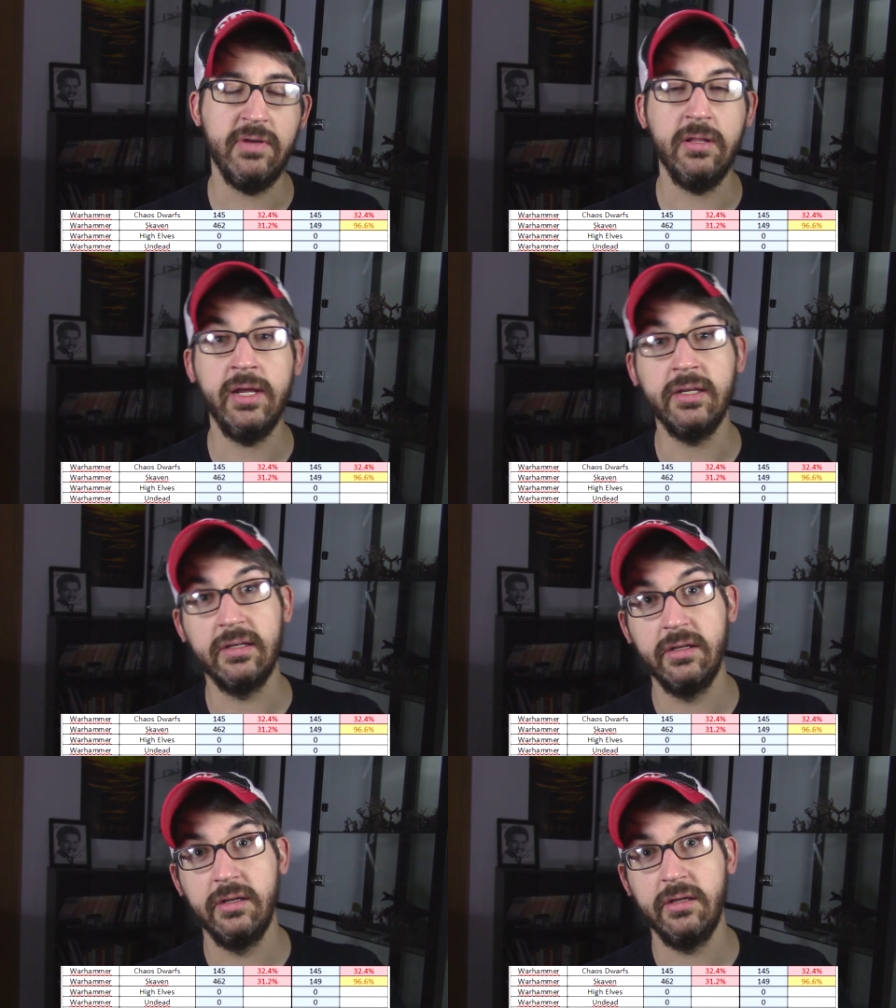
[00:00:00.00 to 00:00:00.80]
I like
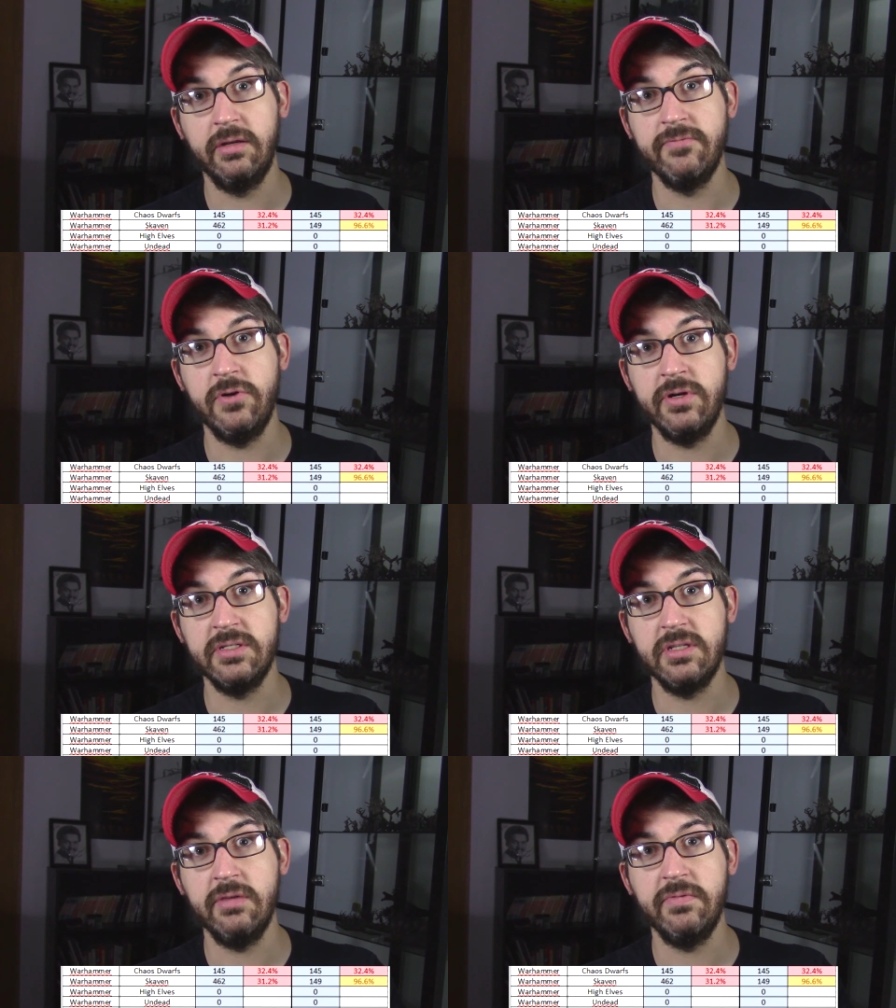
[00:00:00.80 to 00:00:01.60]
converting
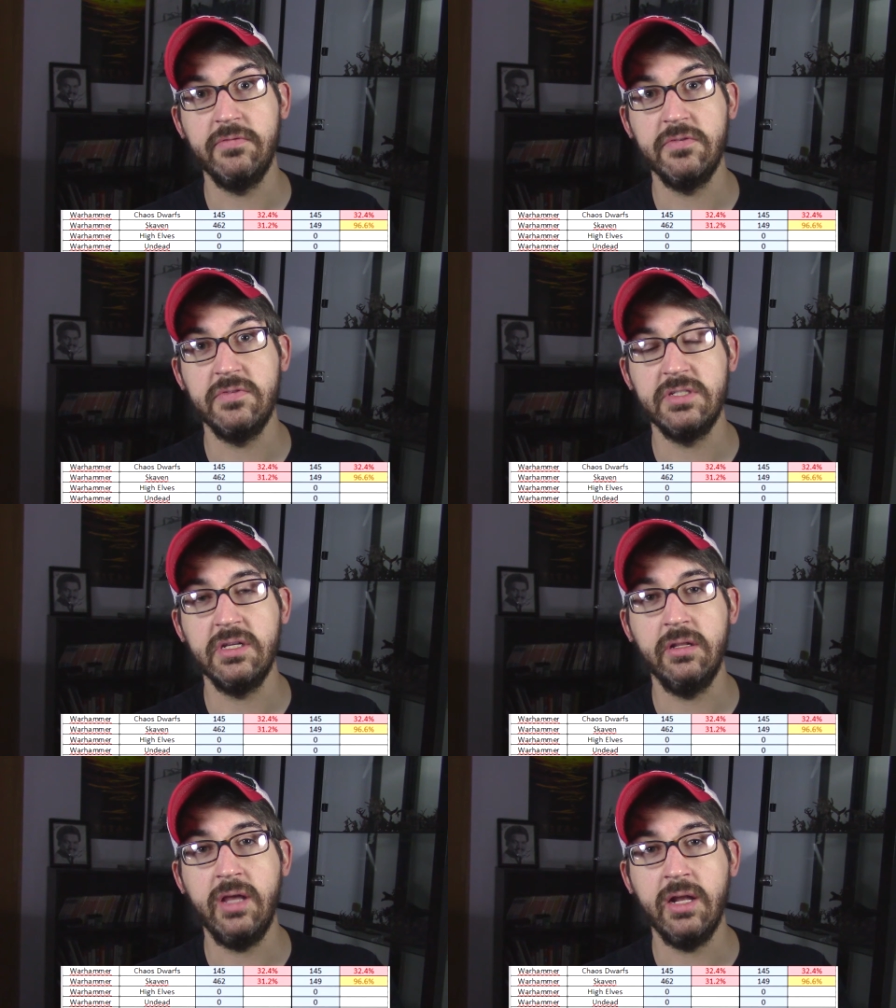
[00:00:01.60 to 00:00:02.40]
stuff if you've
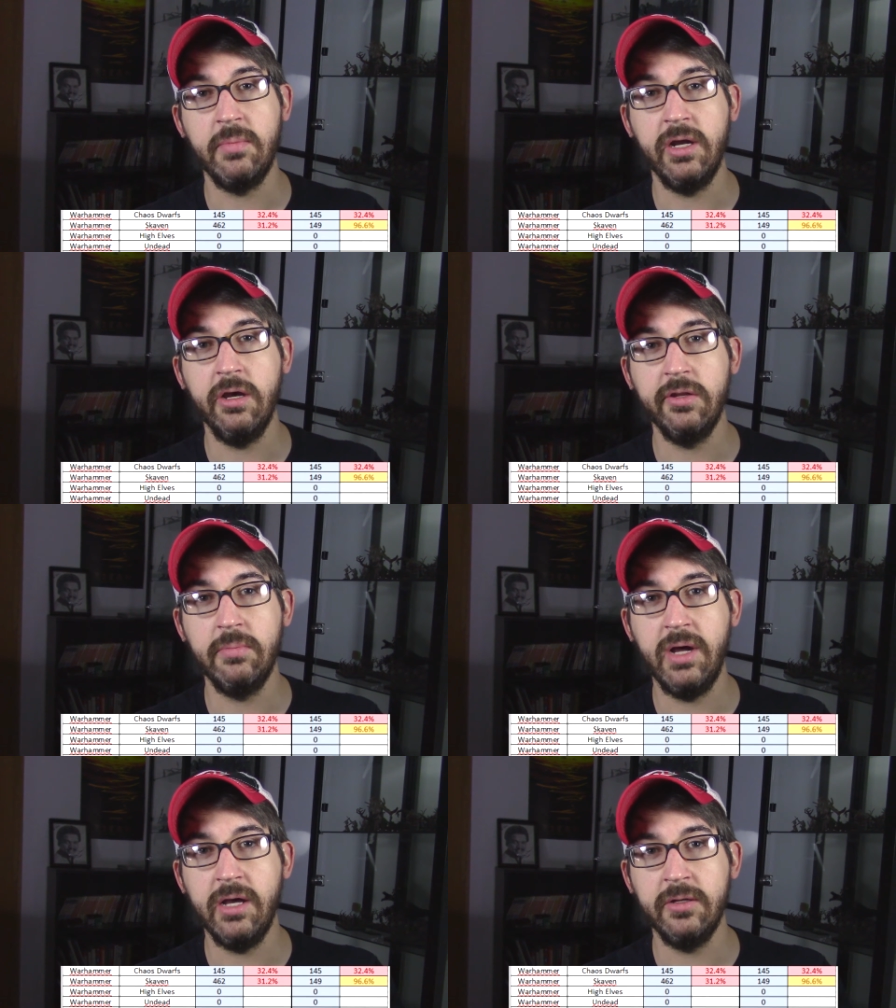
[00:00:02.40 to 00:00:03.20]
seen a lot of my other
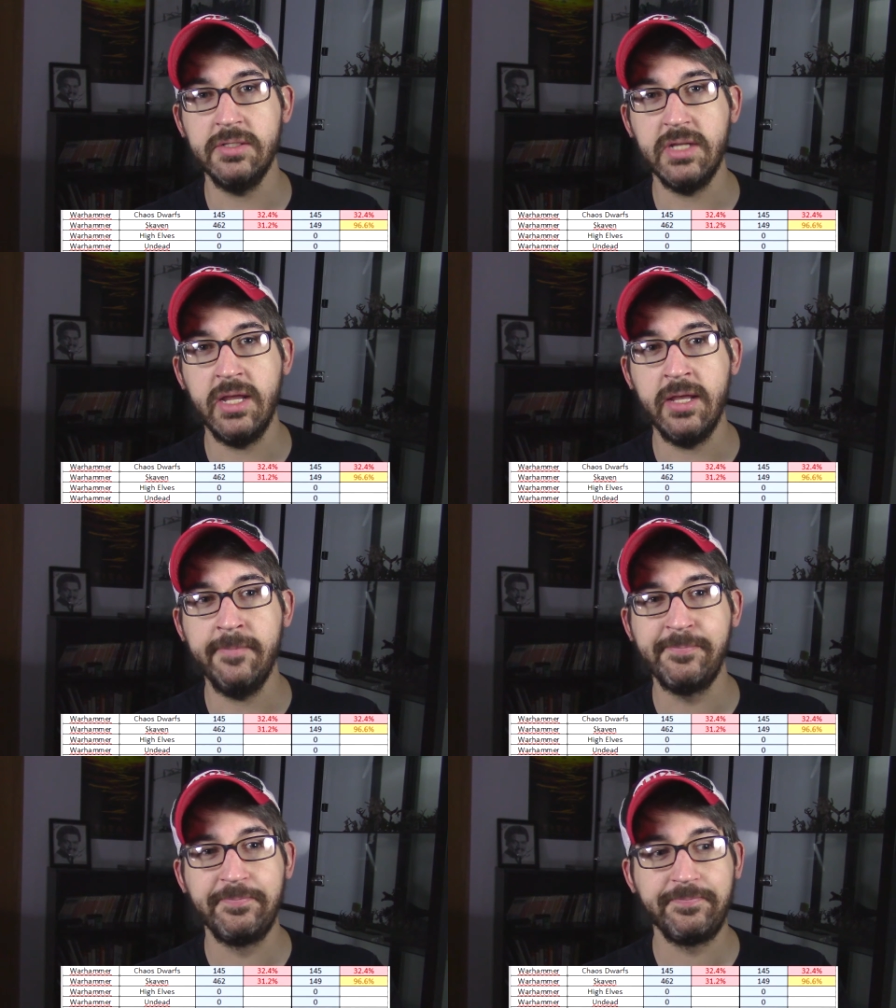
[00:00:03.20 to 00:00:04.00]
models.
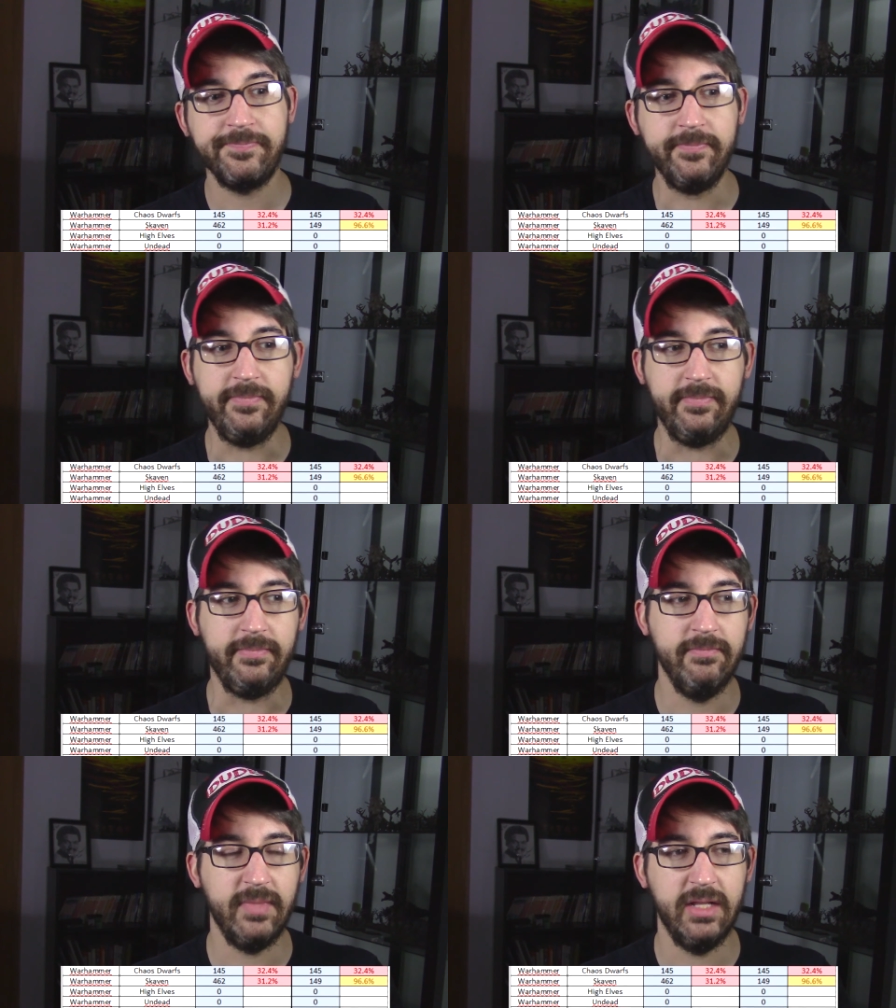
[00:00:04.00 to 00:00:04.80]
And
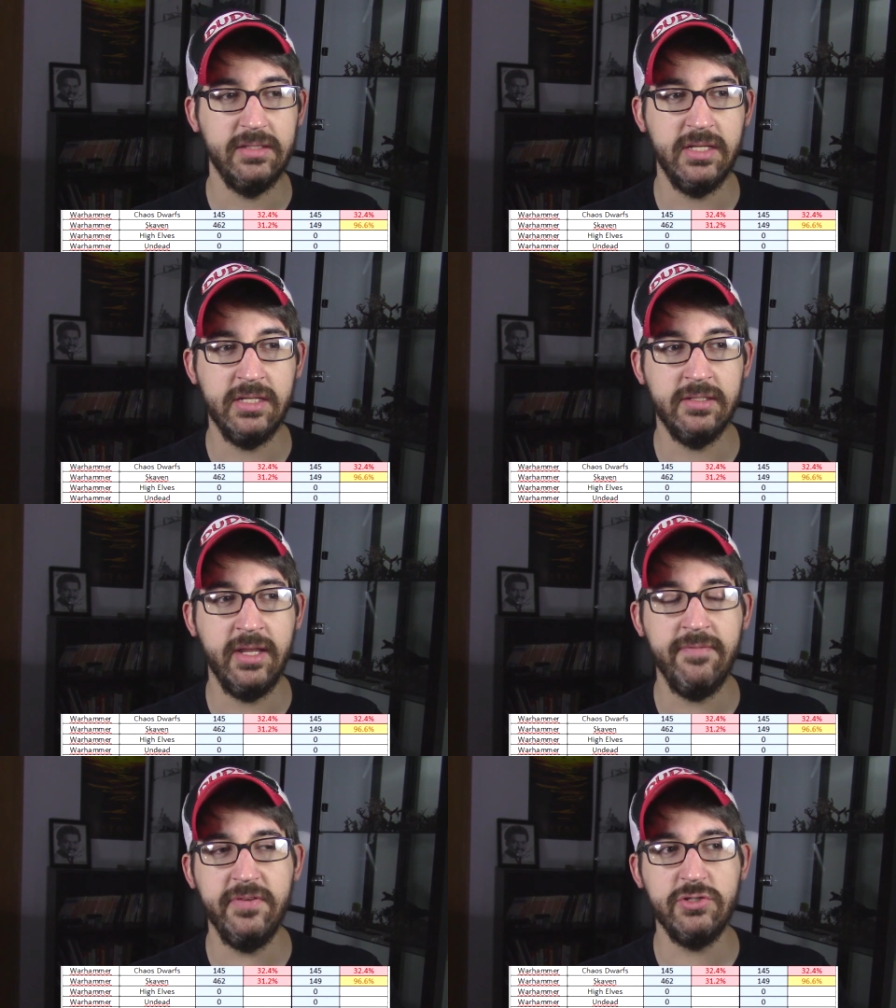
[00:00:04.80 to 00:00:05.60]
the
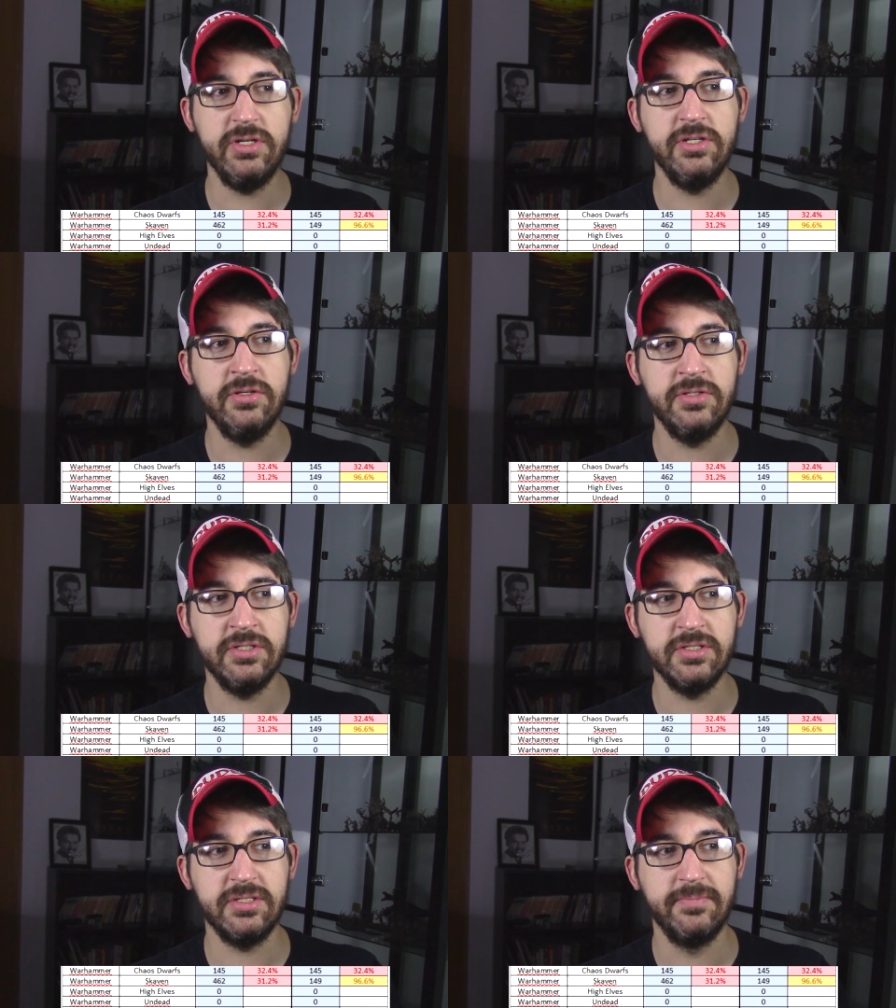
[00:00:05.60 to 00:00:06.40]
infantry dudes
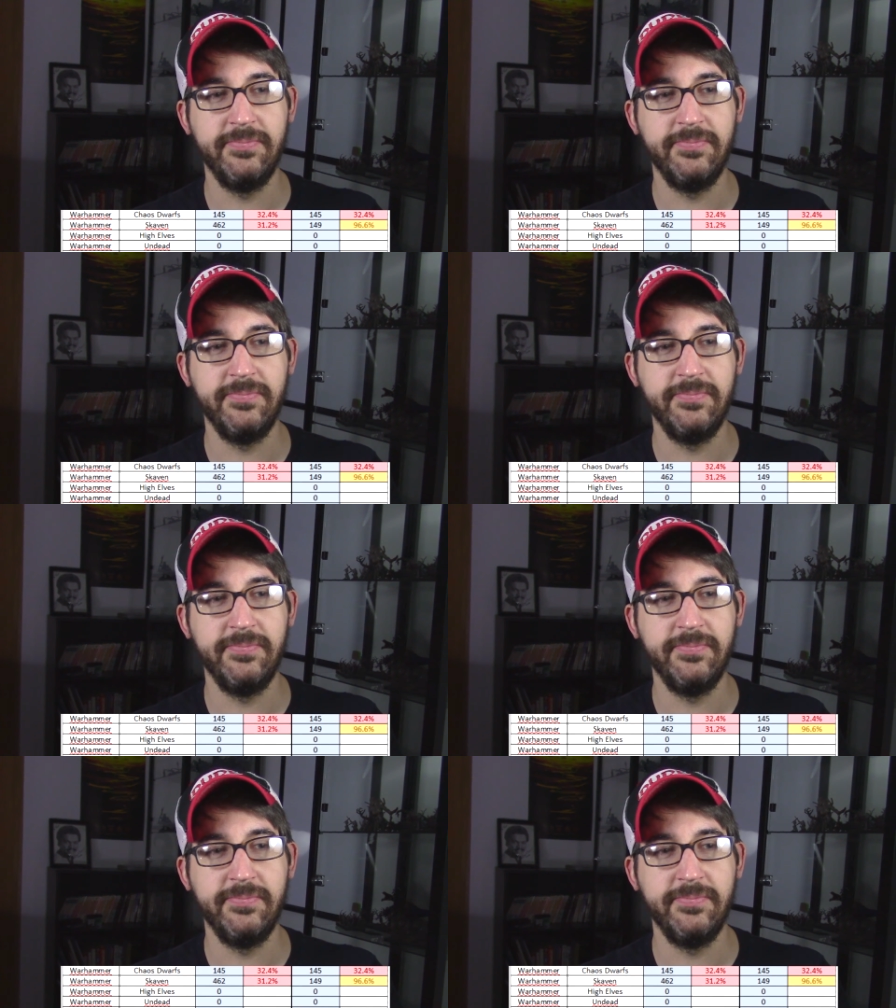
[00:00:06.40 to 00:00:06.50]
is,